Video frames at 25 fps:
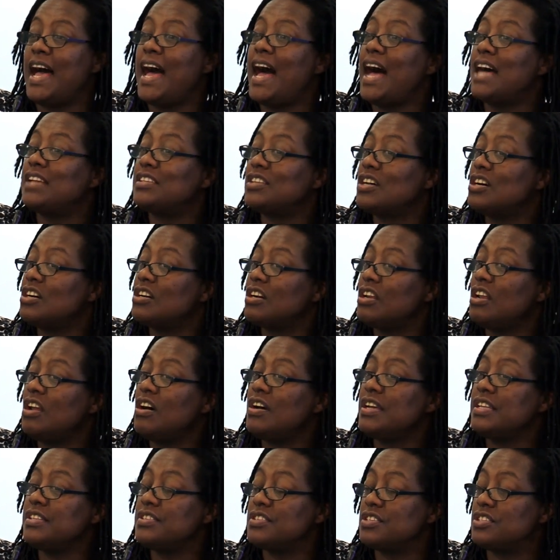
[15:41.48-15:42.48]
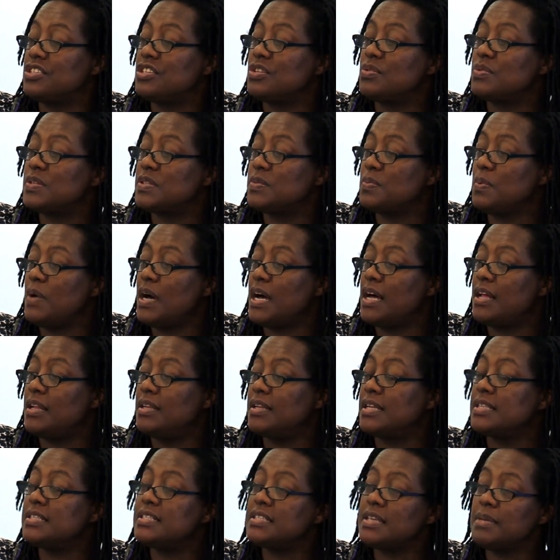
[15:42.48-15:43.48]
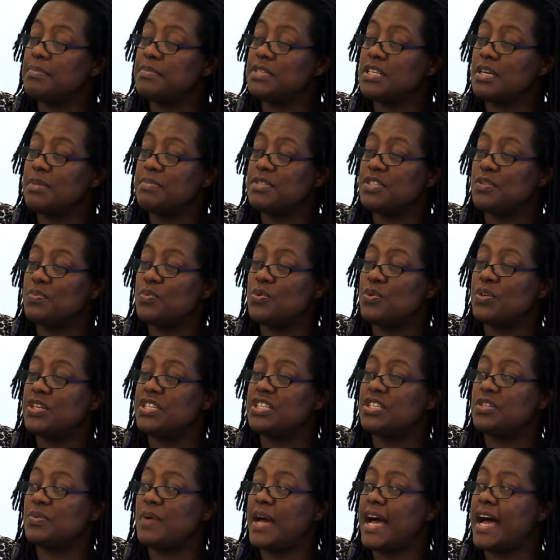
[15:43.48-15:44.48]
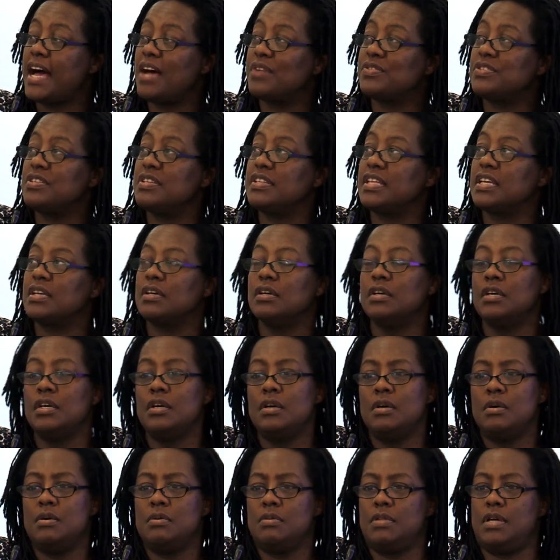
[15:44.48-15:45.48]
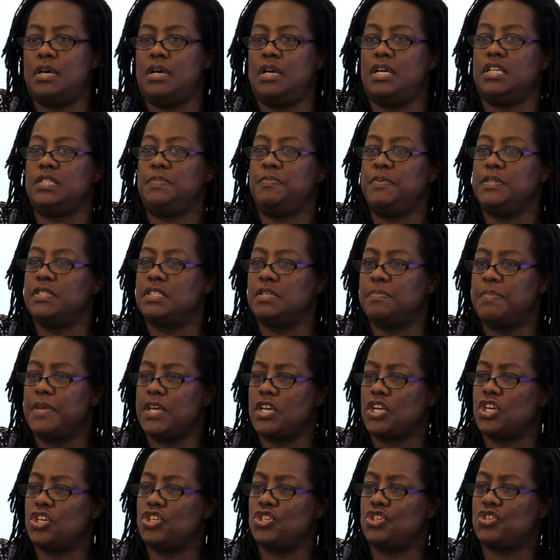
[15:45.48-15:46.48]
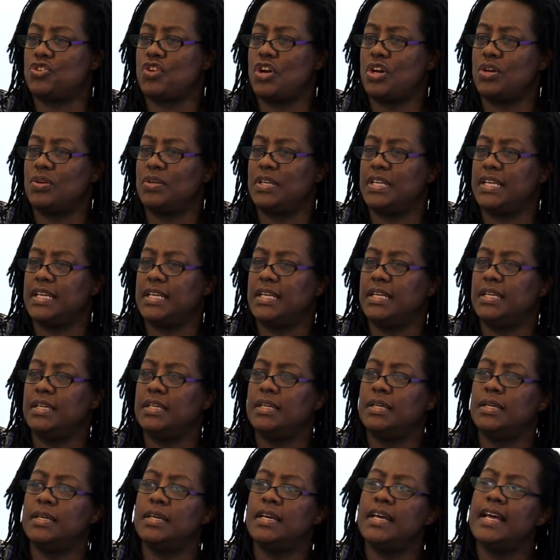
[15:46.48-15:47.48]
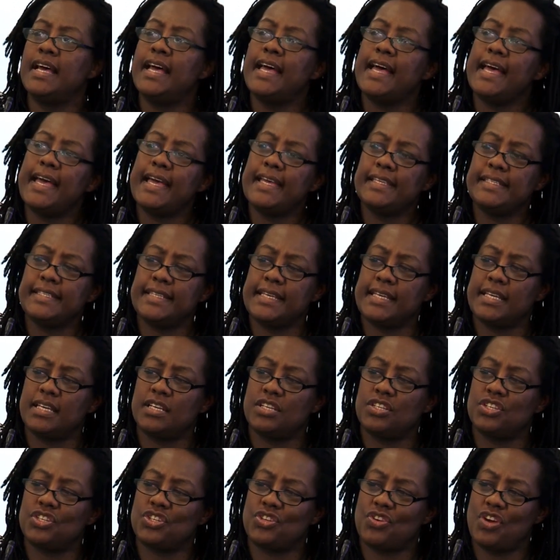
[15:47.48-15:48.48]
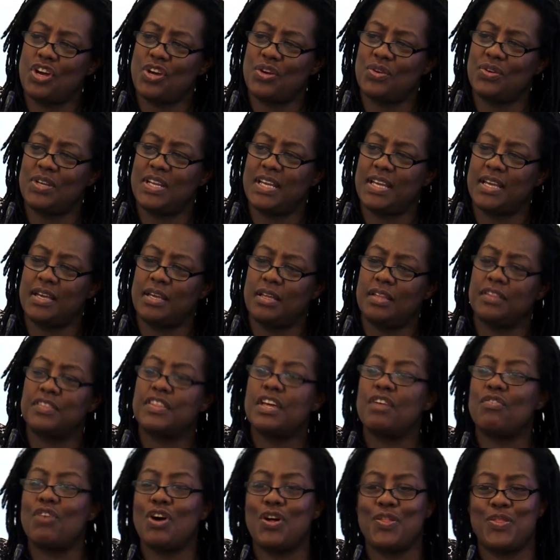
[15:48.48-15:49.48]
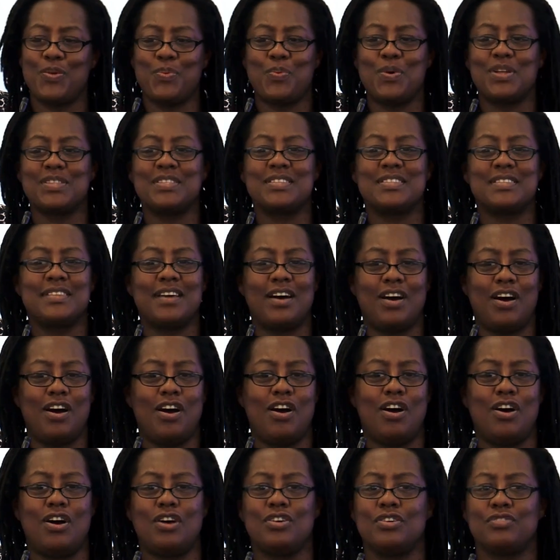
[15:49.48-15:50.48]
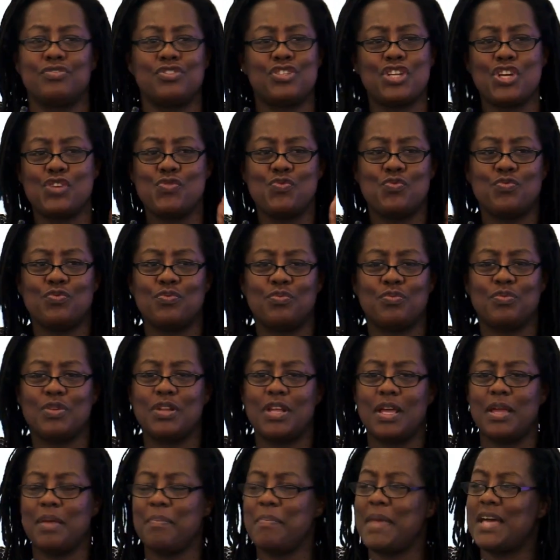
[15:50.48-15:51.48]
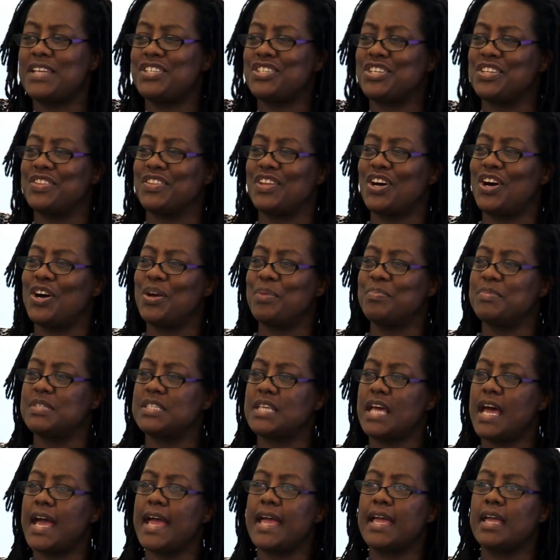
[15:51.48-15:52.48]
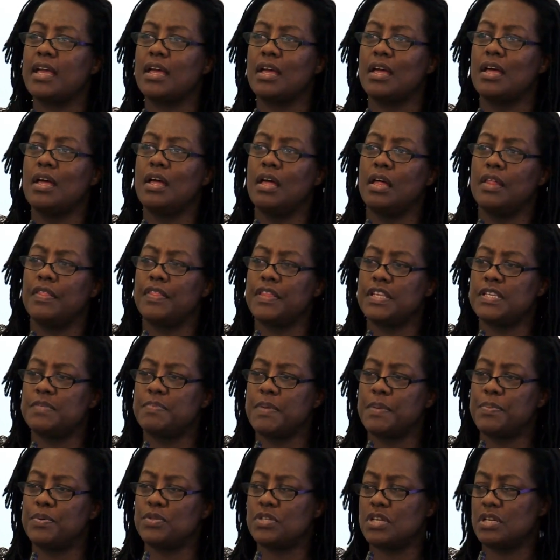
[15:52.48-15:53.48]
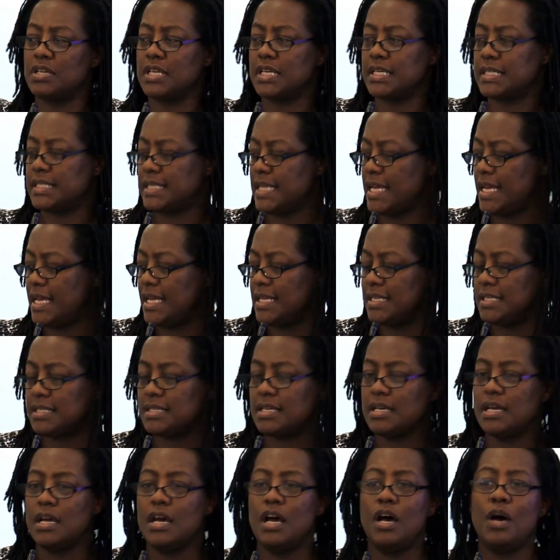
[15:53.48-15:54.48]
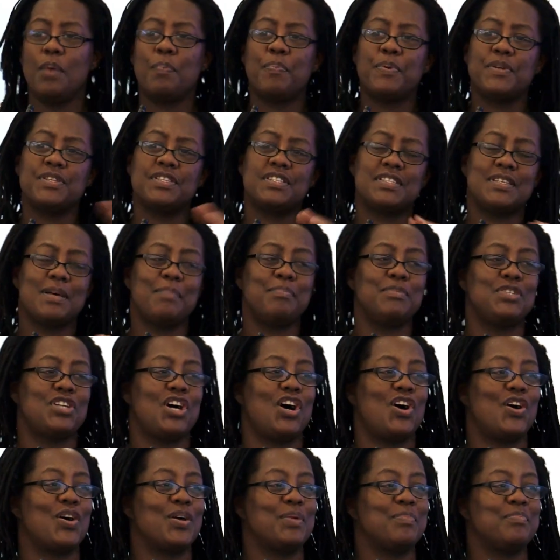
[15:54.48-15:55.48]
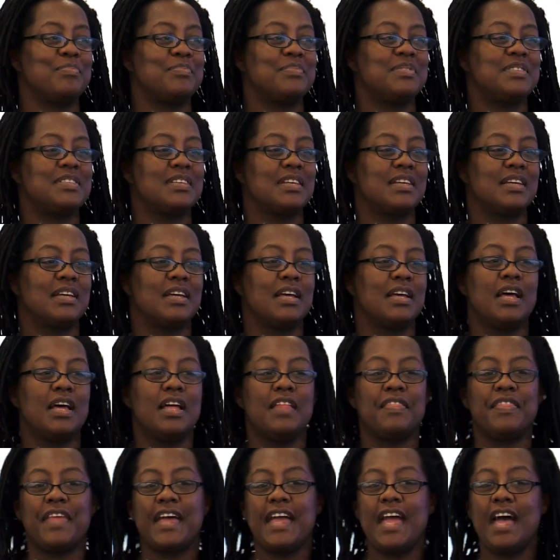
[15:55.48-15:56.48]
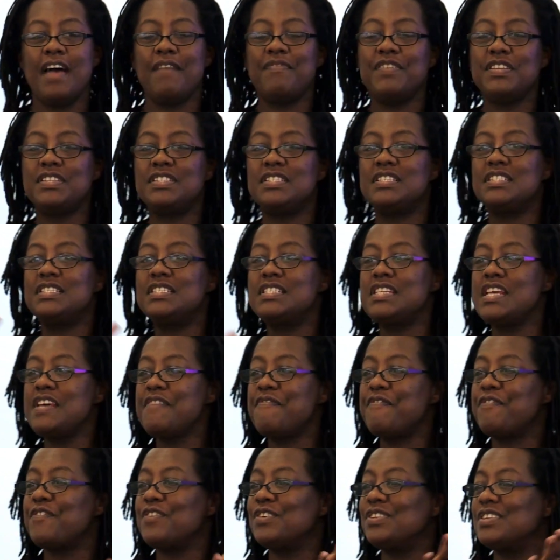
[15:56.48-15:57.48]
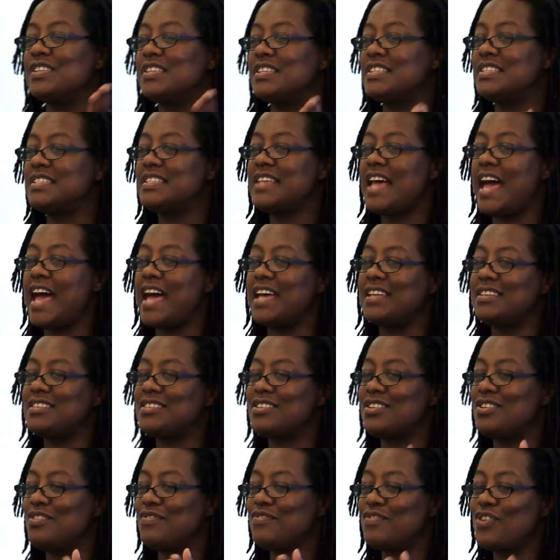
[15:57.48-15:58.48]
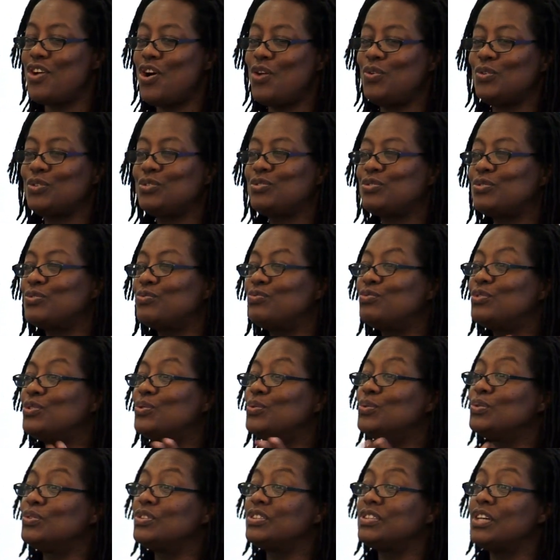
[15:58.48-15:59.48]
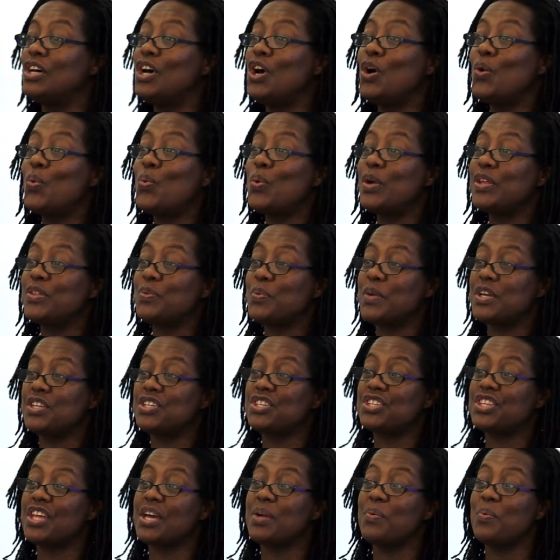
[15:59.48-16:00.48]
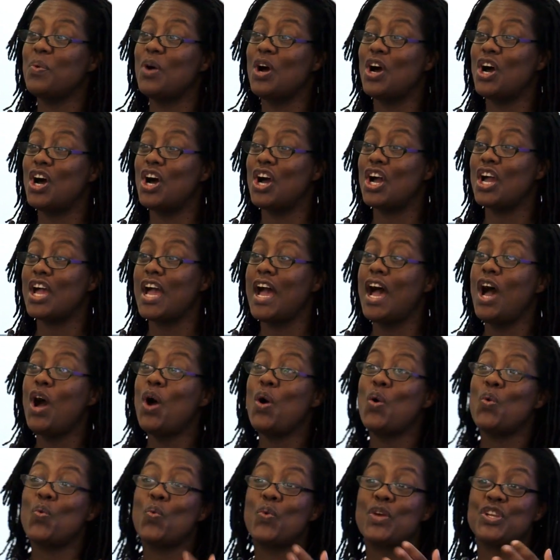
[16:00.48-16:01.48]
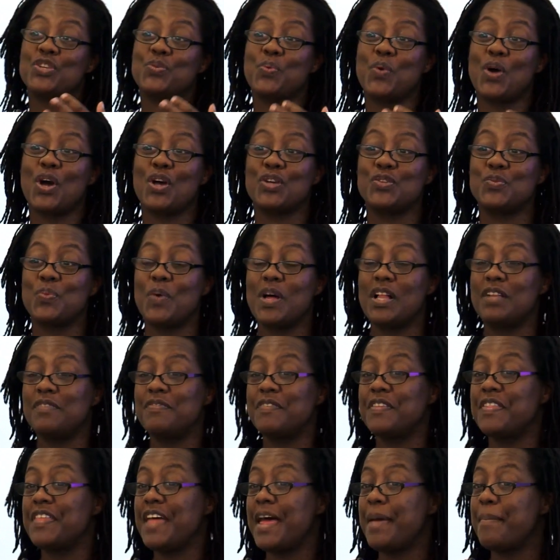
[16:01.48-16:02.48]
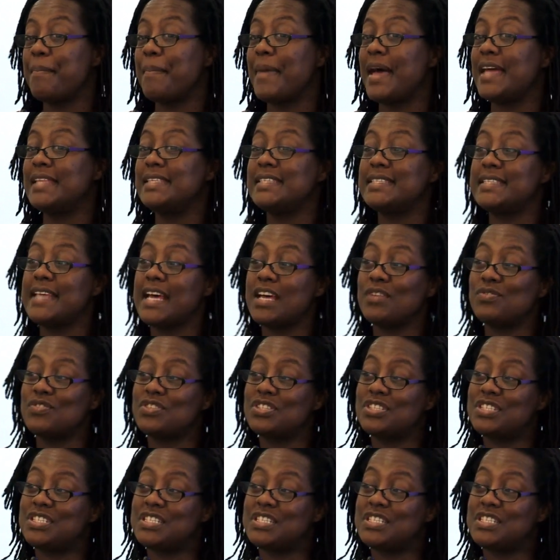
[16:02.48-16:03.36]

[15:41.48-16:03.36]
And our clients do as well. And sometimes you walk into a house and you think, that husband's a bit controlling. Is he controlling? There are the ones that are. Don't imagine that I'm saying these people don't exist. But sometimes they have a different set of cultural rules with which they work, which works well for them and sounds